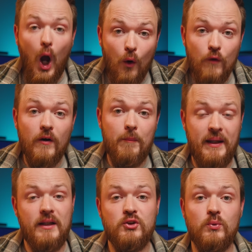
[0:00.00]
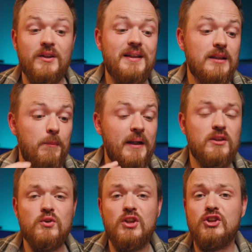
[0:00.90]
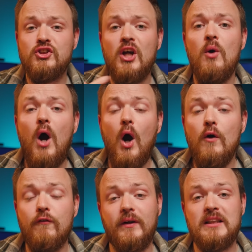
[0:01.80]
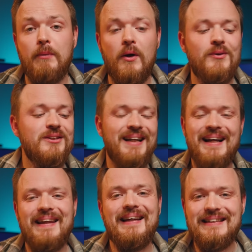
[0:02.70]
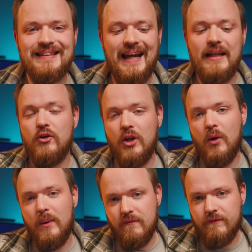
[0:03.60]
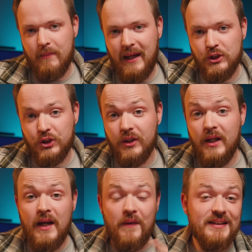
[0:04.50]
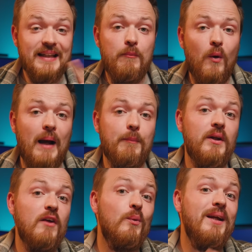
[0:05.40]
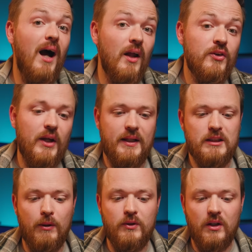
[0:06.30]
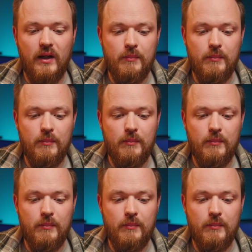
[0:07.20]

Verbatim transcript: over pixels. So these are pixels that are so overexposed they contain no information. And the same will happen if we underexpose our